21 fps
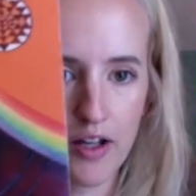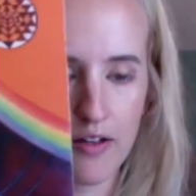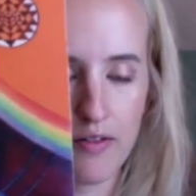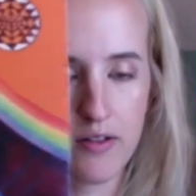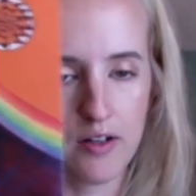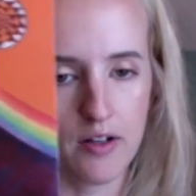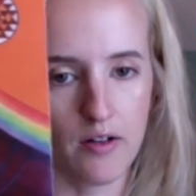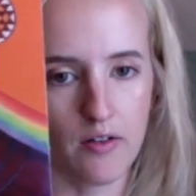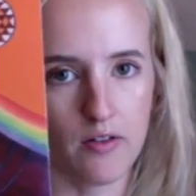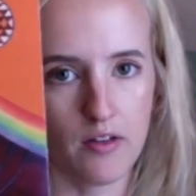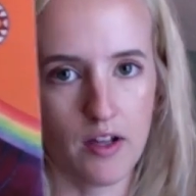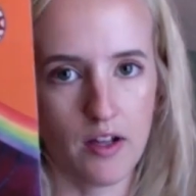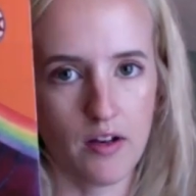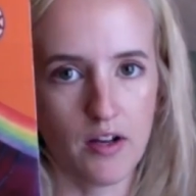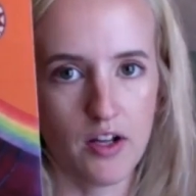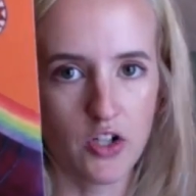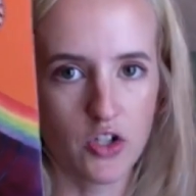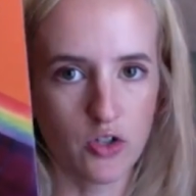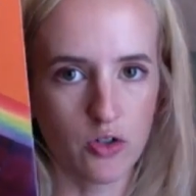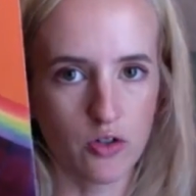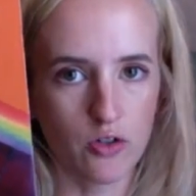the
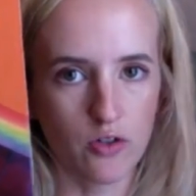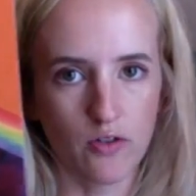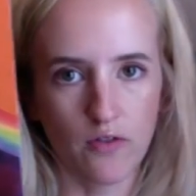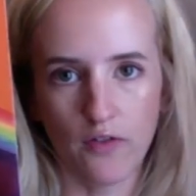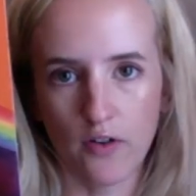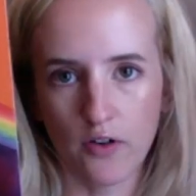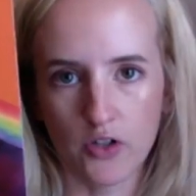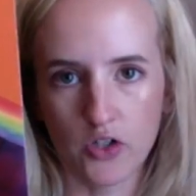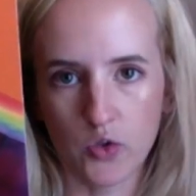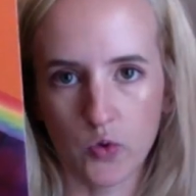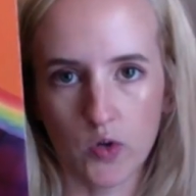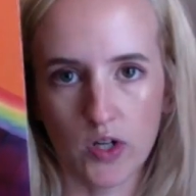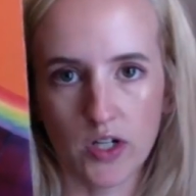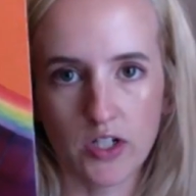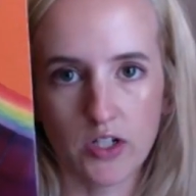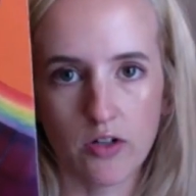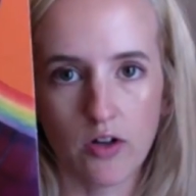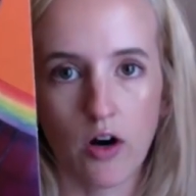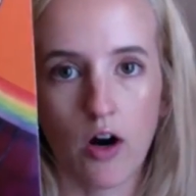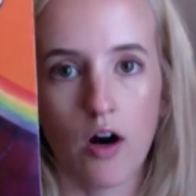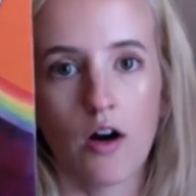initial first
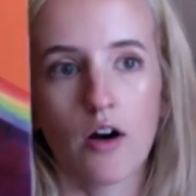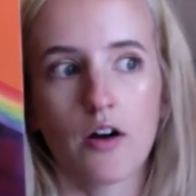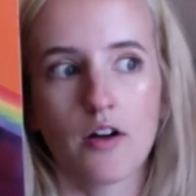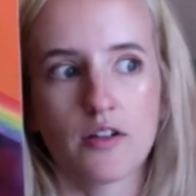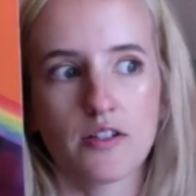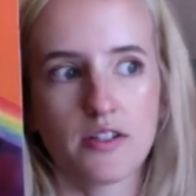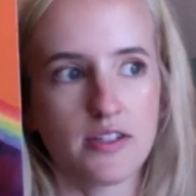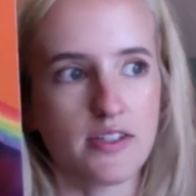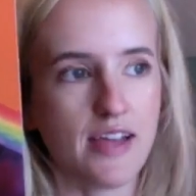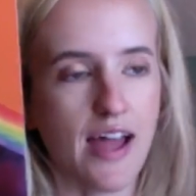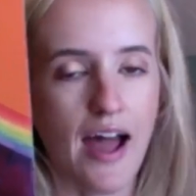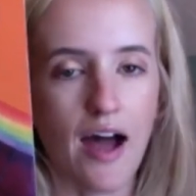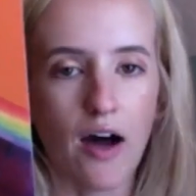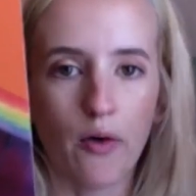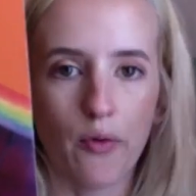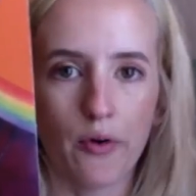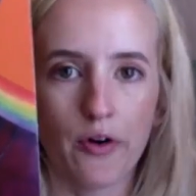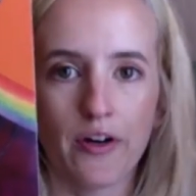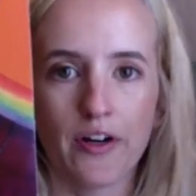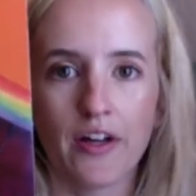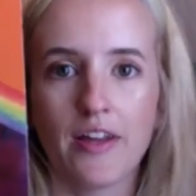22 cards is
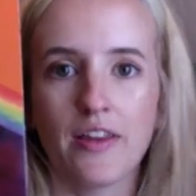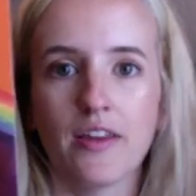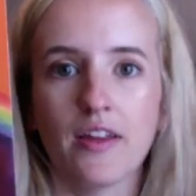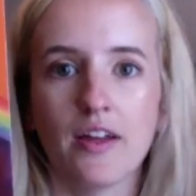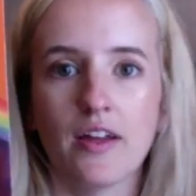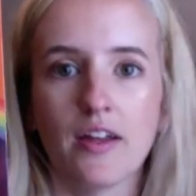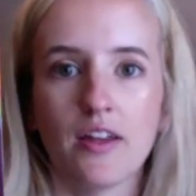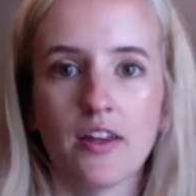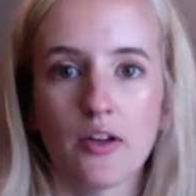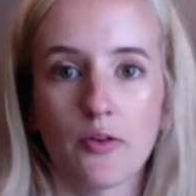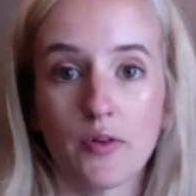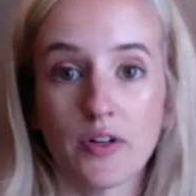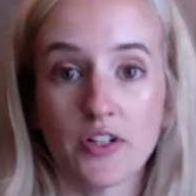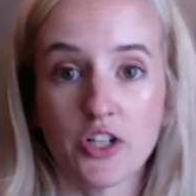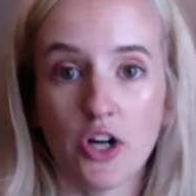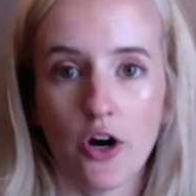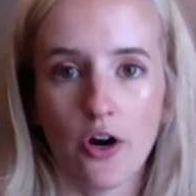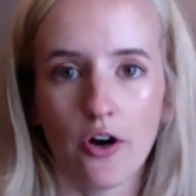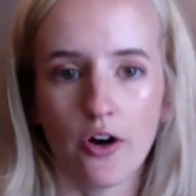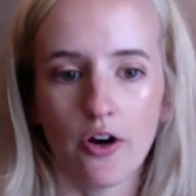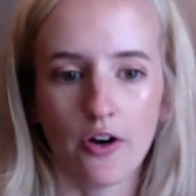outward, and then the
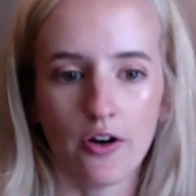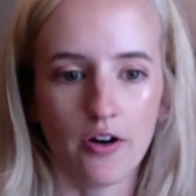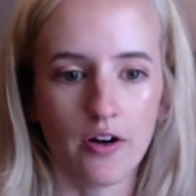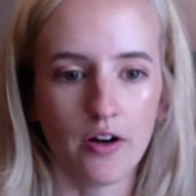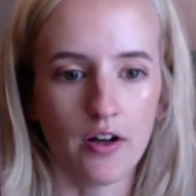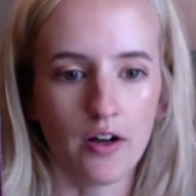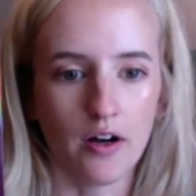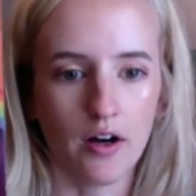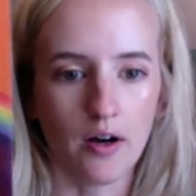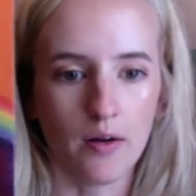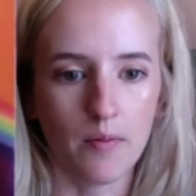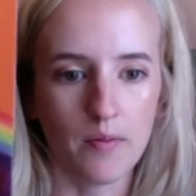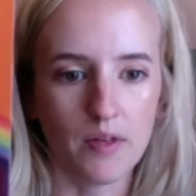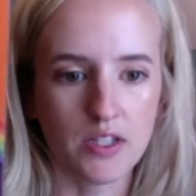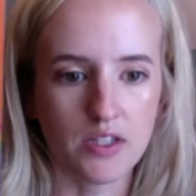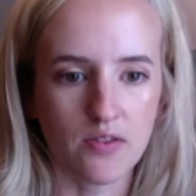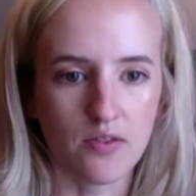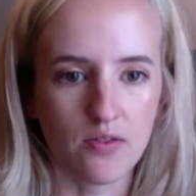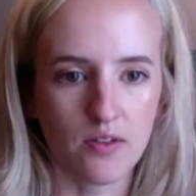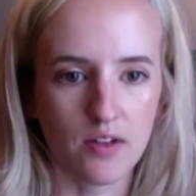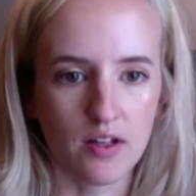return
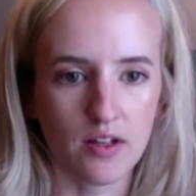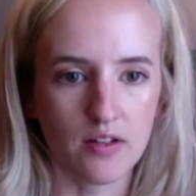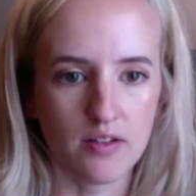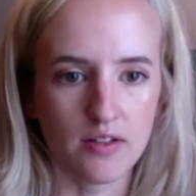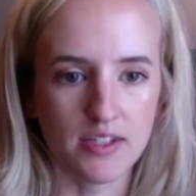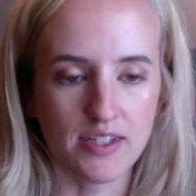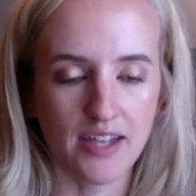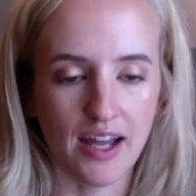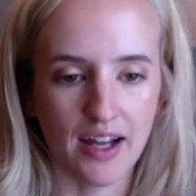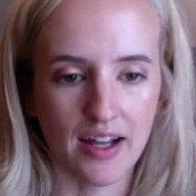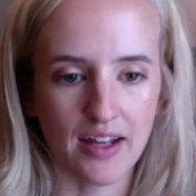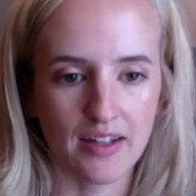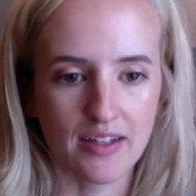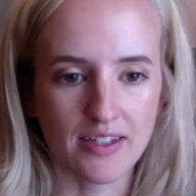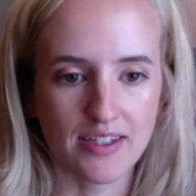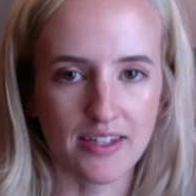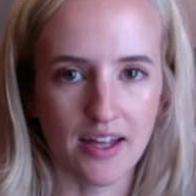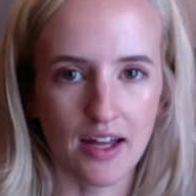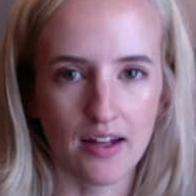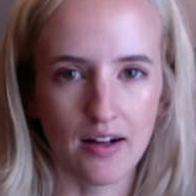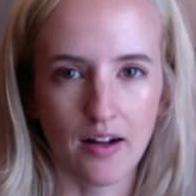is the second
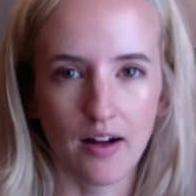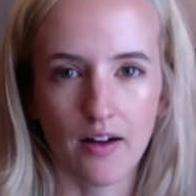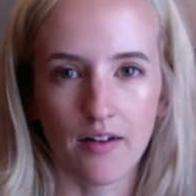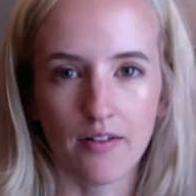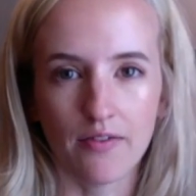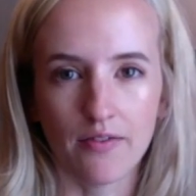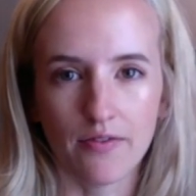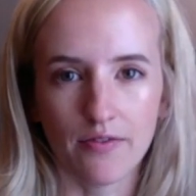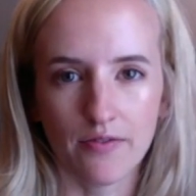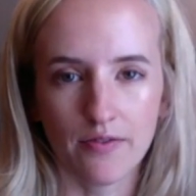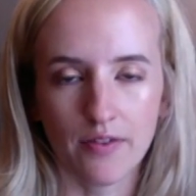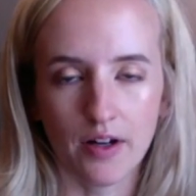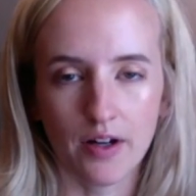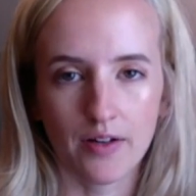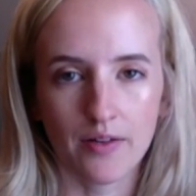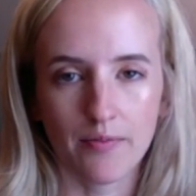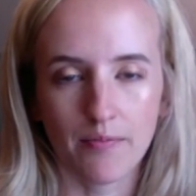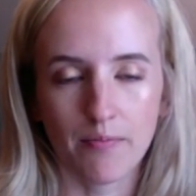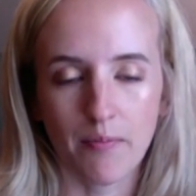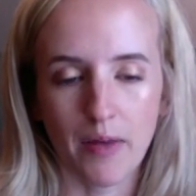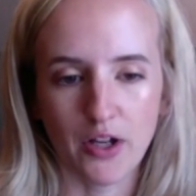set of
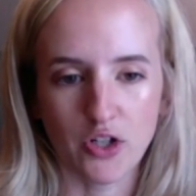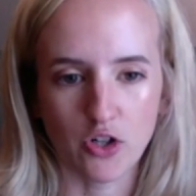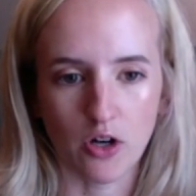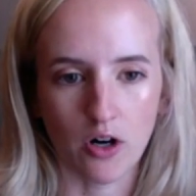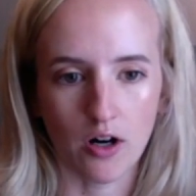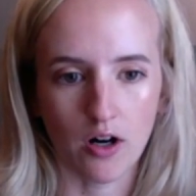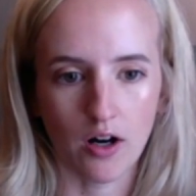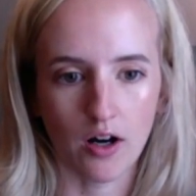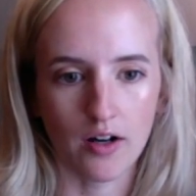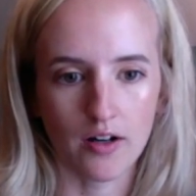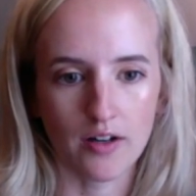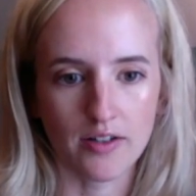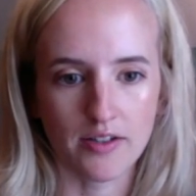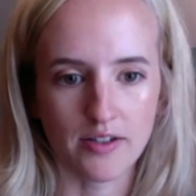major arcana.